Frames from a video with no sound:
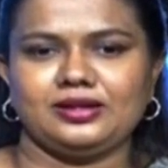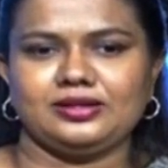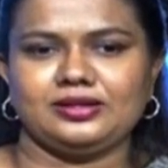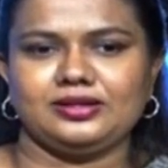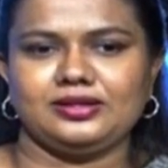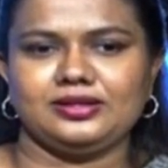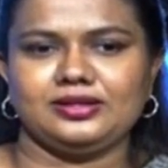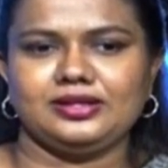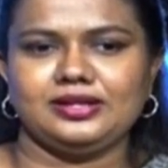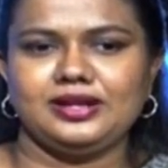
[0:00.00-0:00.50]

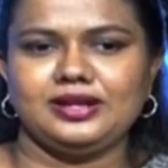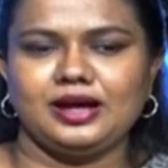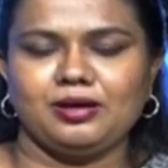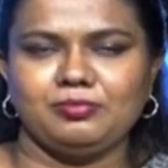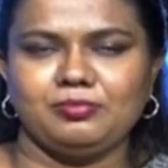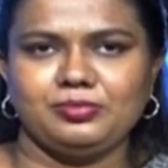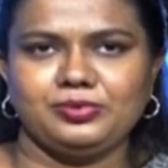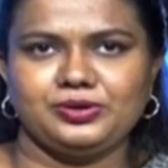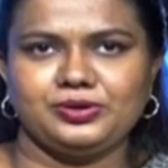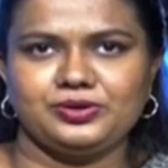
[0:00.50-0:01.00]

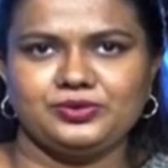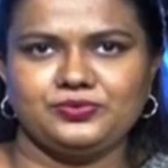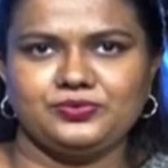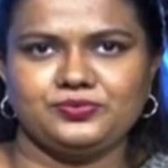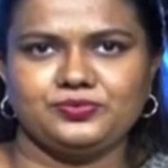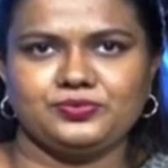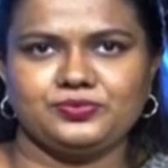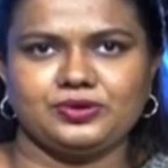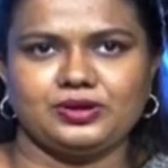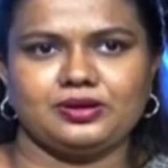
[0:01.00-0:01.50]
number
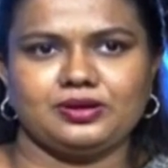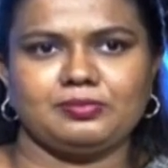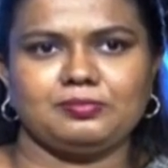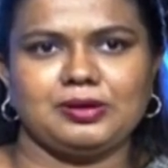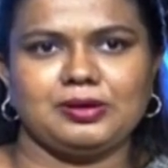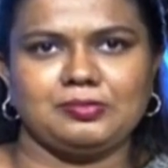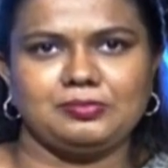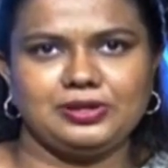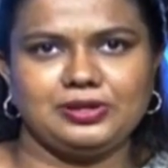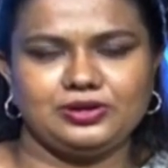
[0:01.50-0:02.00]
of
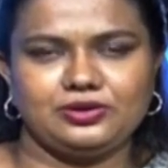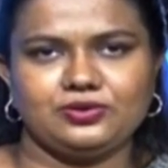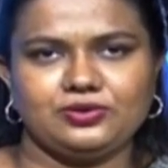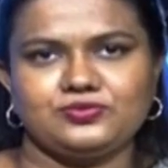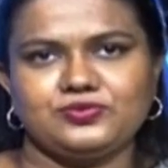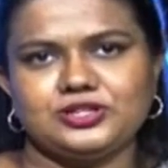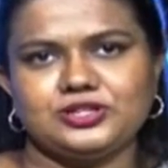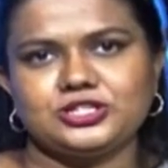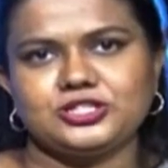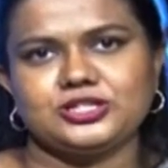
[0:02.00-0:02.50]
public
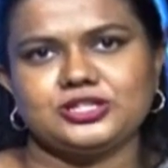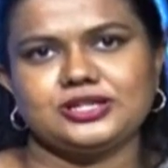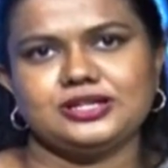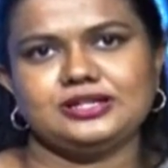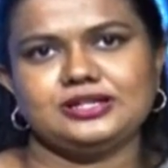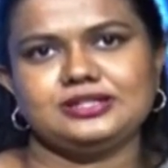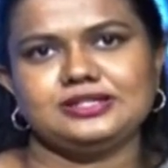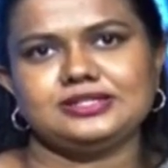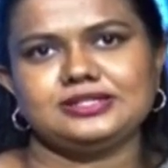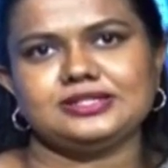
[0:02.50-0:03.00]

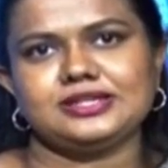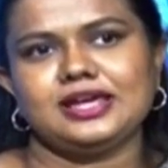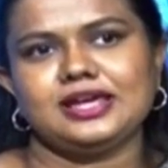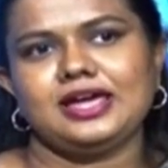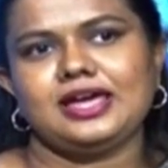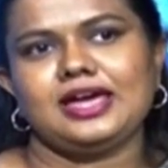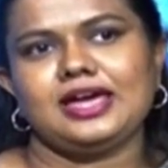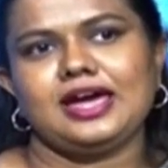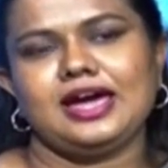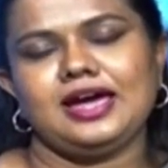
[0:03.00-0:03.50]
officials
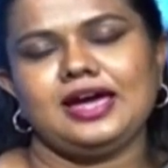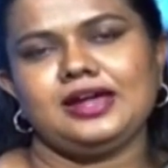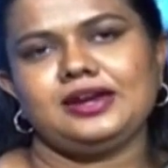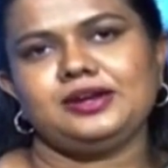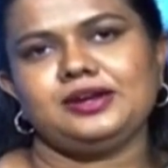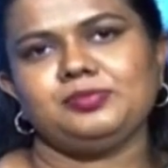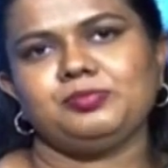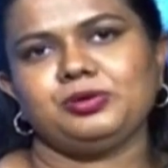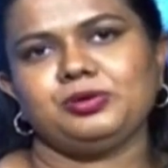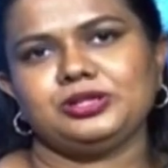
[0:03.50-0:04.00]

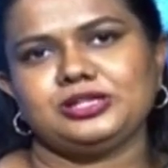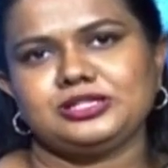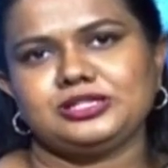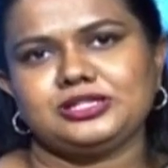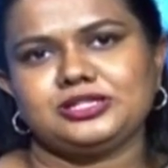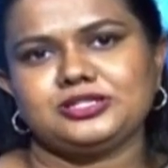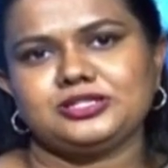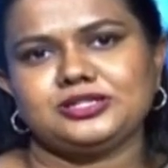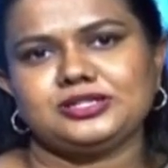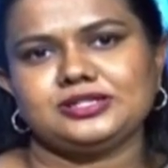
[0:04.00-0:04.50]
and
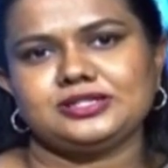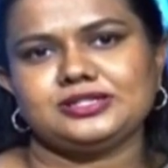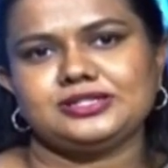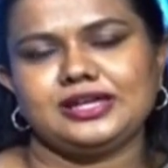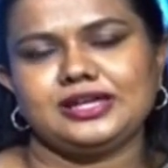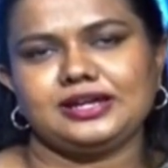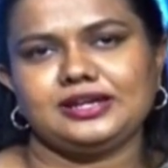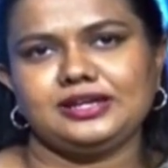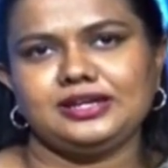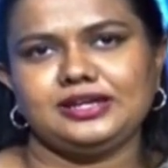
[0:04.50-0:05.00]
politicians
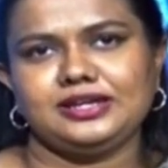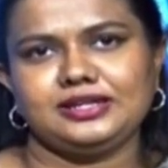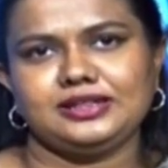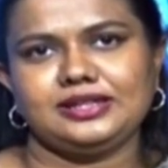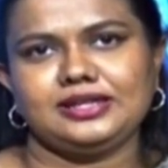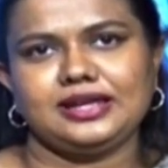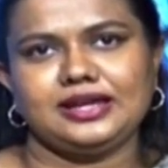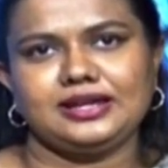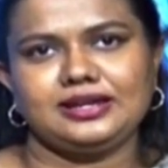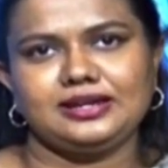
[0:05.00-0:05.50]

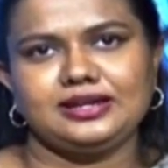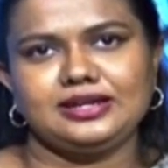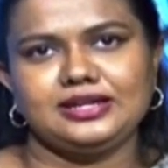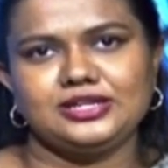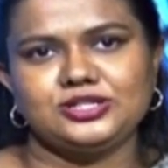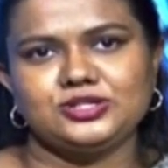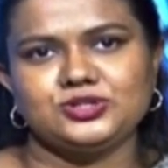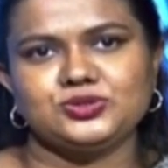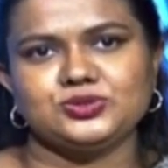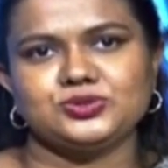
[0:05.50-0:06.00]
that need